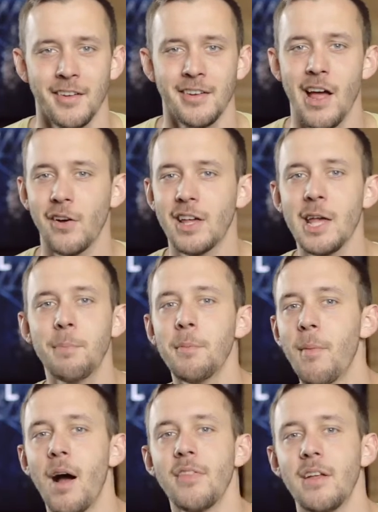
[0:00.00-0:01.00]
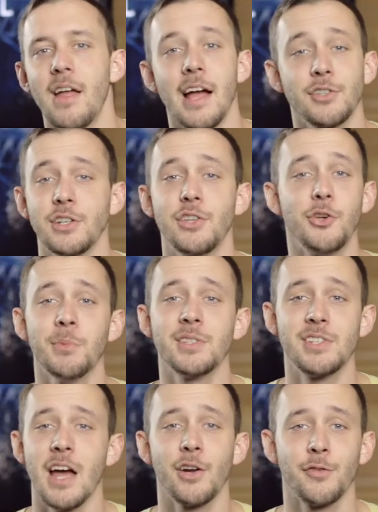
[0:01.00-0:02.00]
Now, keep in mind that actually human
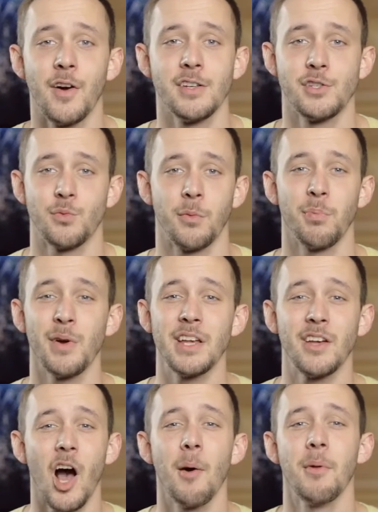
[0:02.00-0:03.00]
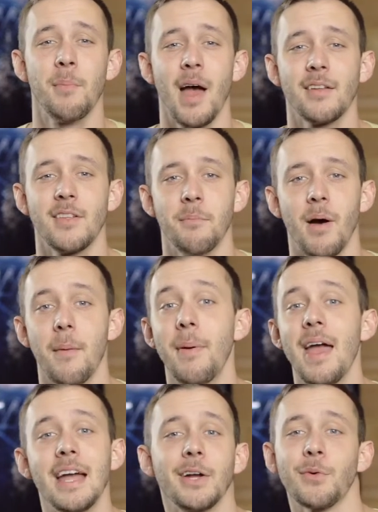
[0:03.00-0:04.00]
sacrifices were pretty common back then by
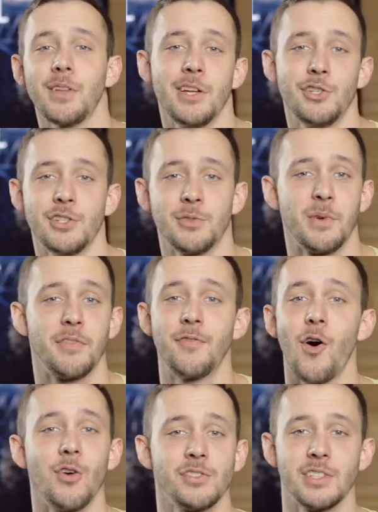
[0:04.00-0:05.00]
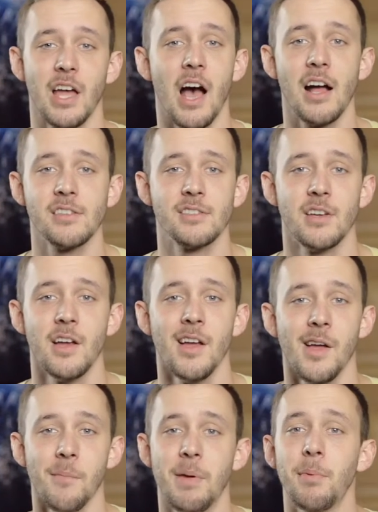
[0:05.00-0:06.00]
pagan religions with false gods.
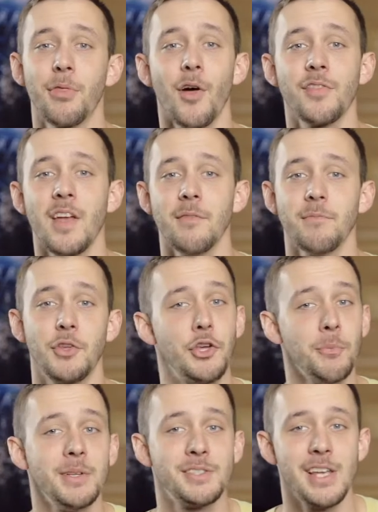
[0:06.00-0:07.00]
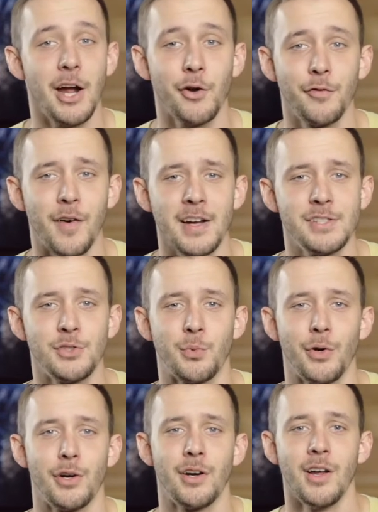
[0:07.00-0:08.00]
People thought that human sacrifices
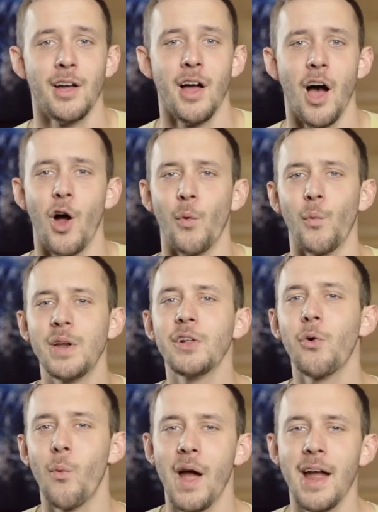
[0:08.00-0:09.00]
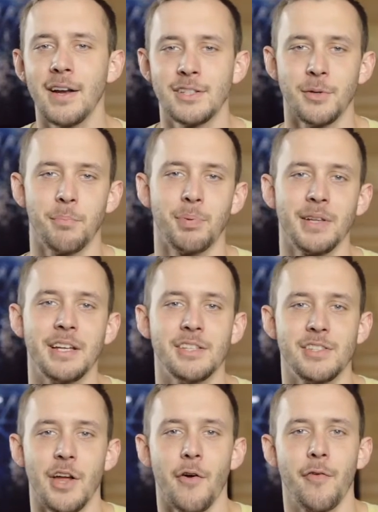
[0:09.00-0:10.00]
were a real way to
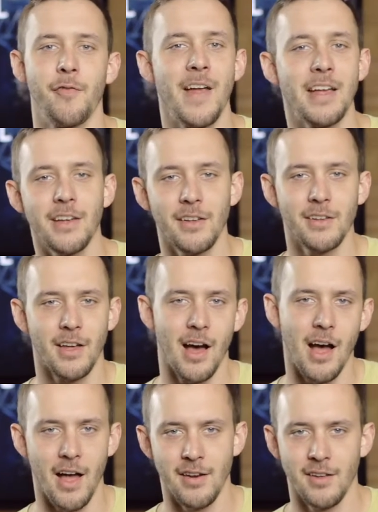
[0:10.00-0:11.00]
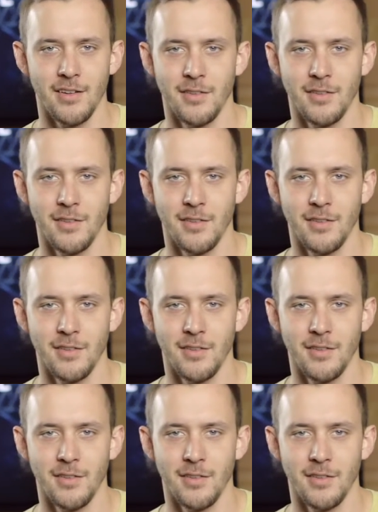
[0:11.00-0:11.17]
please their fake God.